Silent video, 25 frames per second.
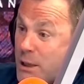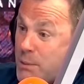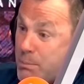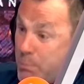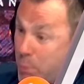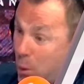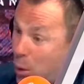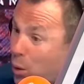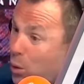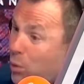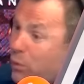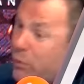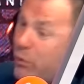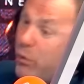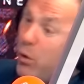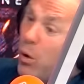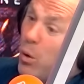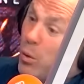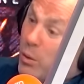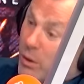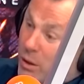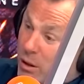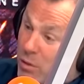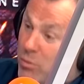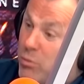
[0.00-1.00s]
It's pulled
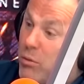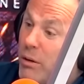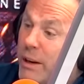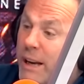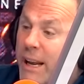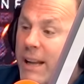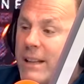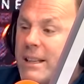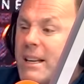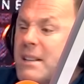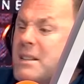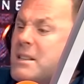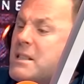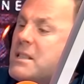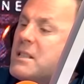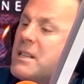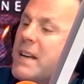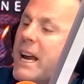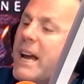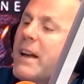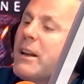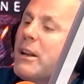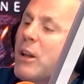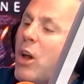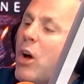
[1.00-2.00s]
forward. Now, it doesn't
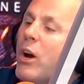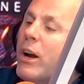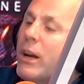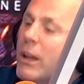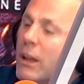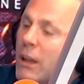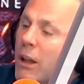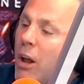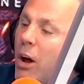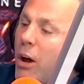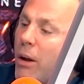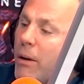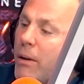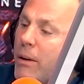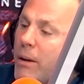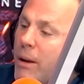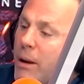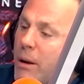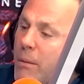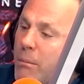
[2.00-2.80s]
sound like a lot,